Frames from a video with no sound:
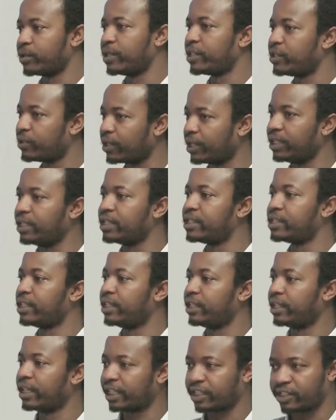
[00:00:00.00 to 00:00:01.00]
that you can
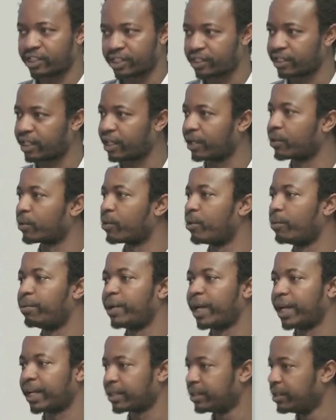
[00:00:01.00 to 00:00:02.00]
easily like just like roll
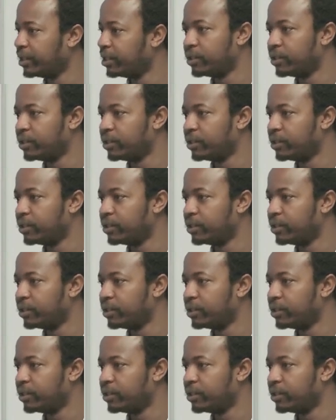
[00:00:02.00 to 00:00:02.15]
back